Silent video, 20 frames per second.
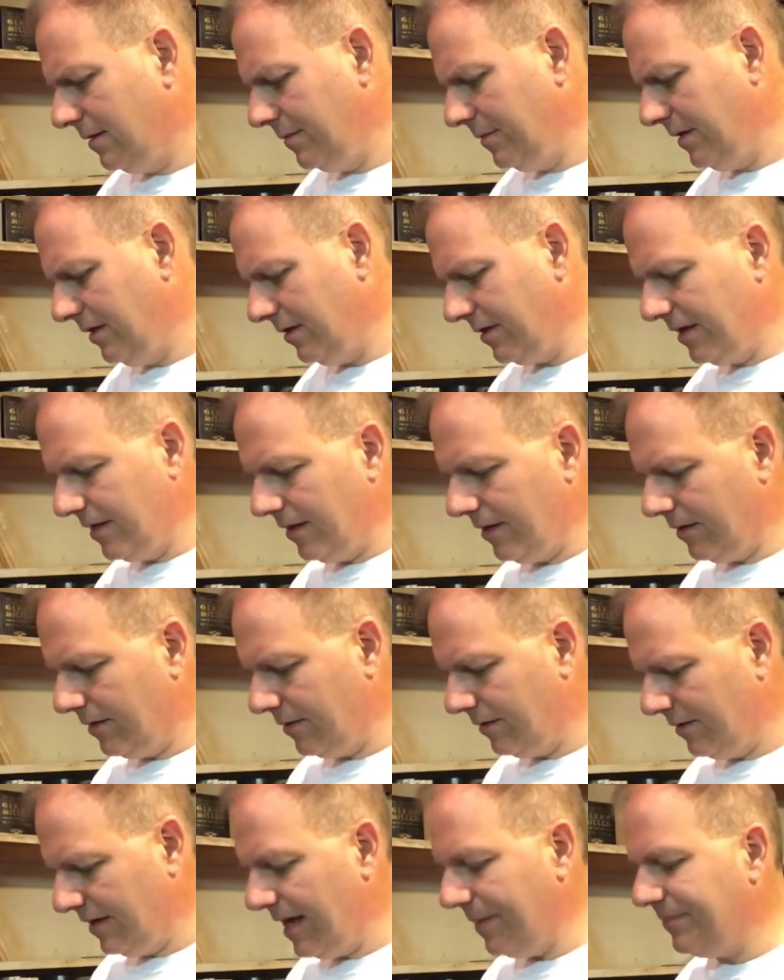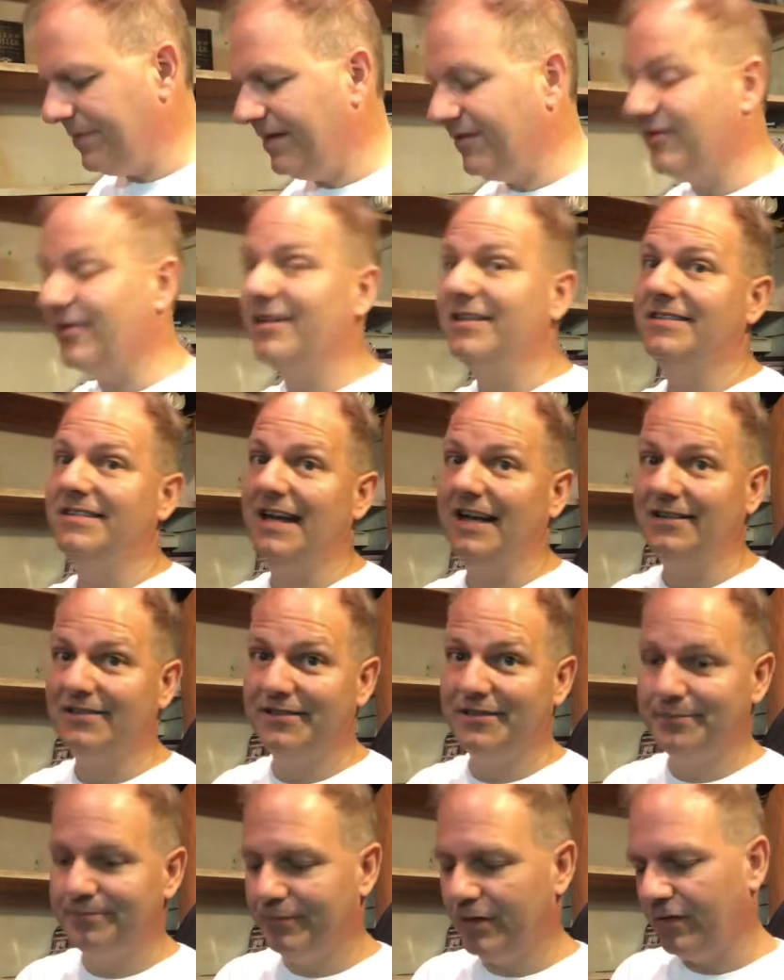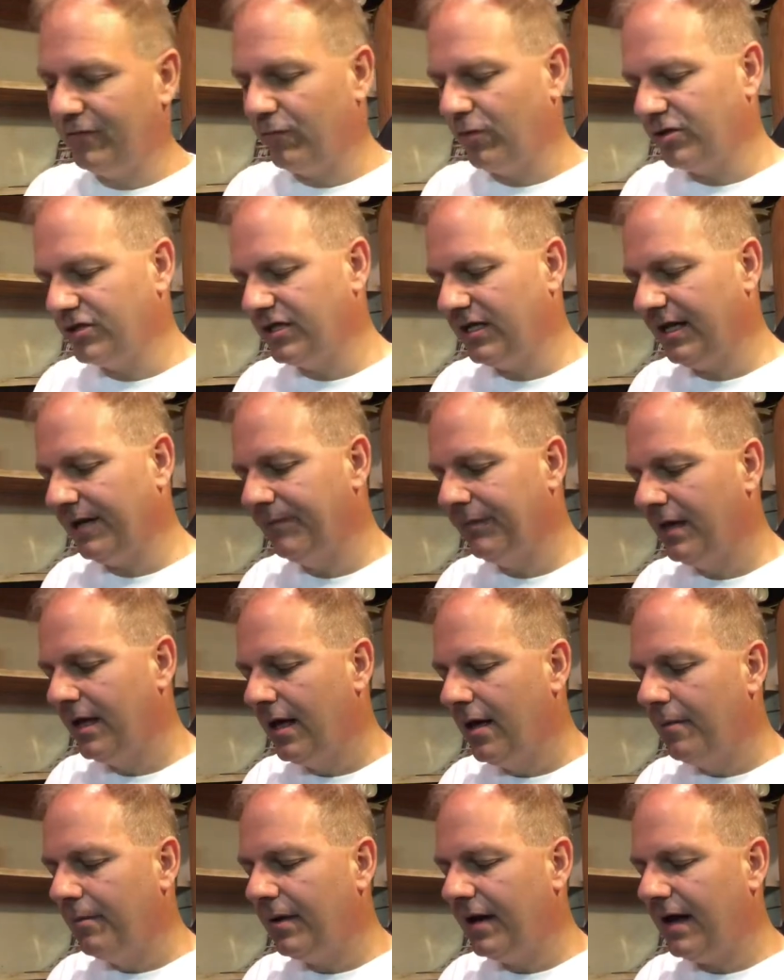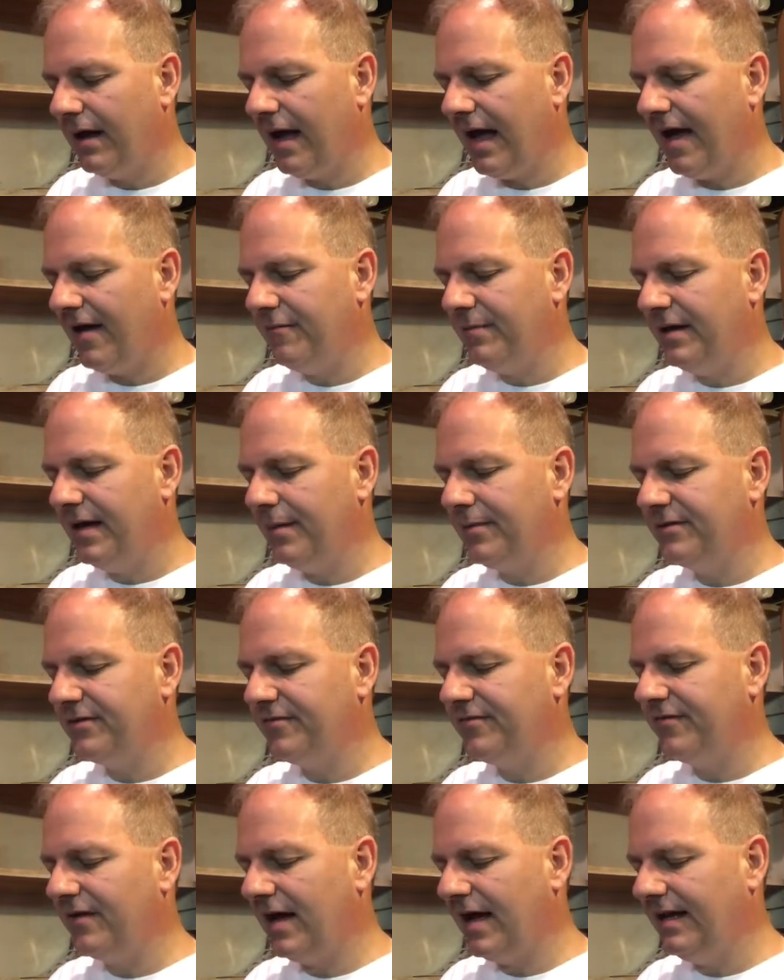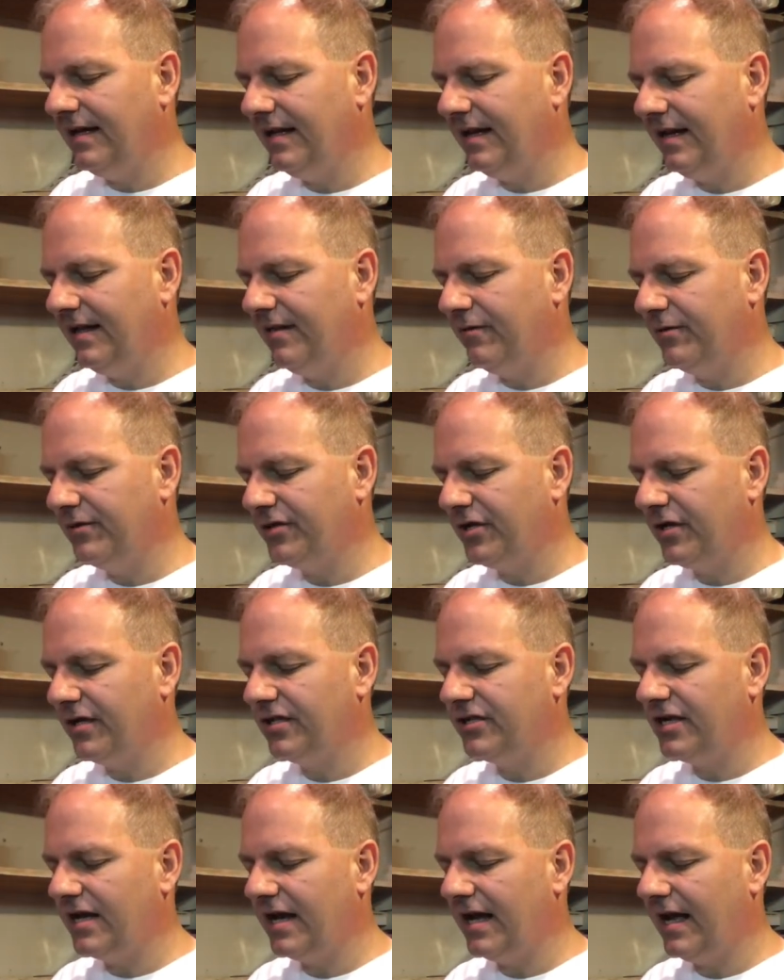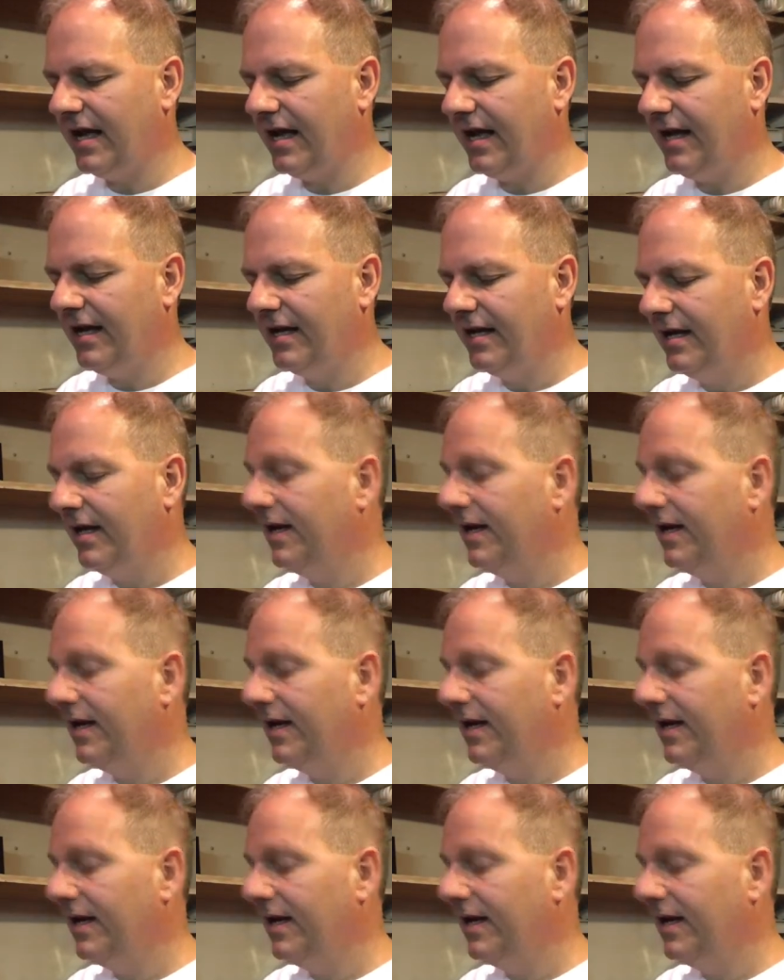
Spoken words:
Let me look here. Yep, these are cassettes, unfortunately. But I have been able to find the Return of the Jedi